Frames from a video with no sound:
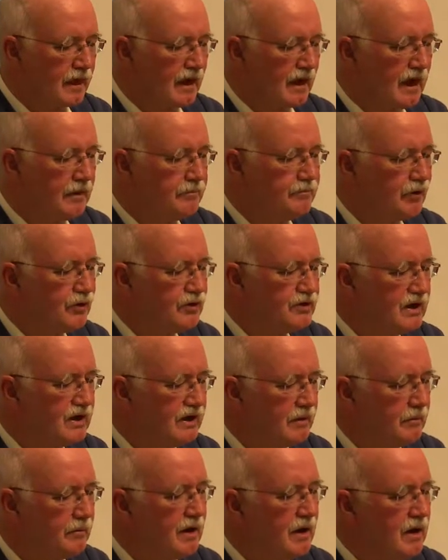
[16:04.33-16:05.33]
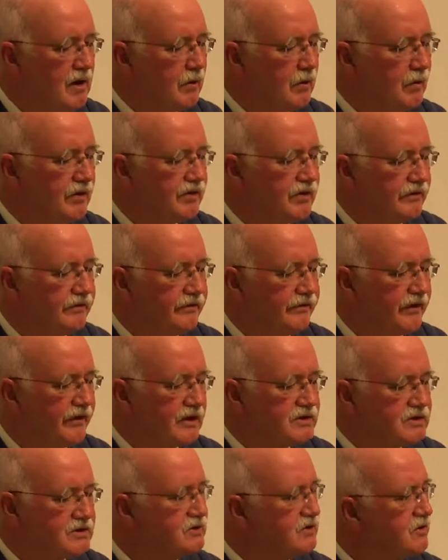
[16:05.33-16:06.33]
I put him with a
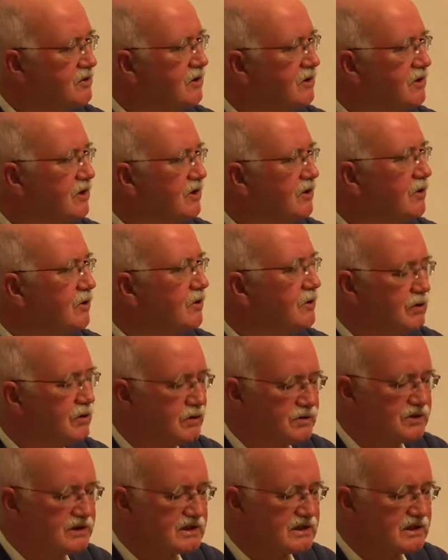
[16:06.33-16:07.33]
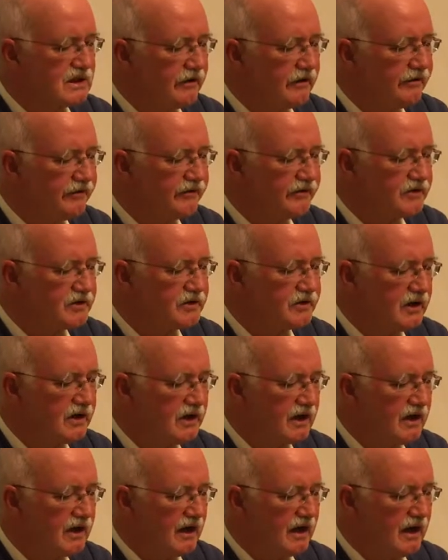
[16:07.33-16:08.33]
foster yo who sniffed
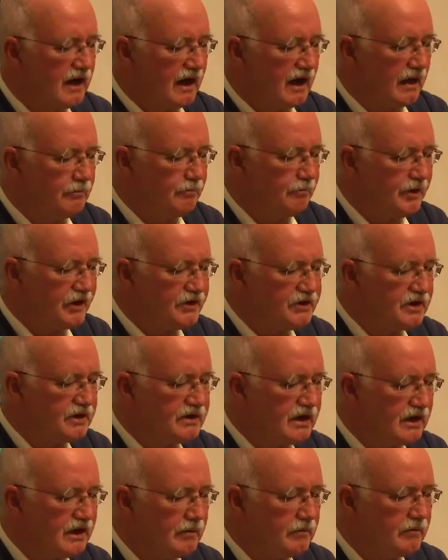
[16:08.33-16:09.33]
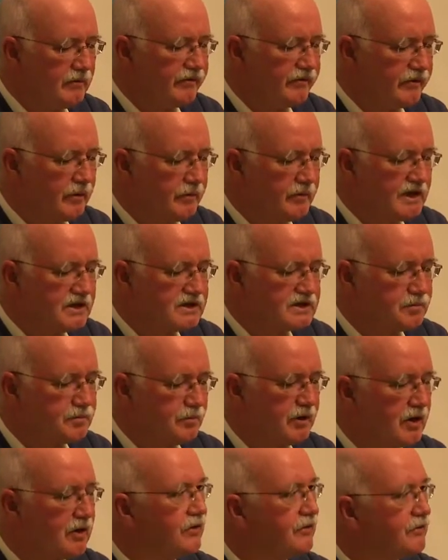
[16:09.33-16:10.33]
and butted him from his
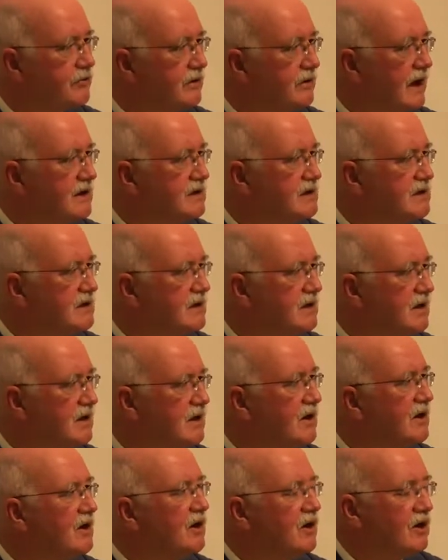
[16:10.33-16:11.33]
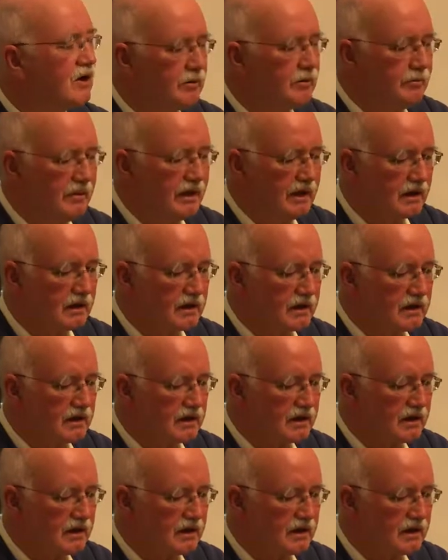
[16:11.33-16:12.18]
birthright, her milk.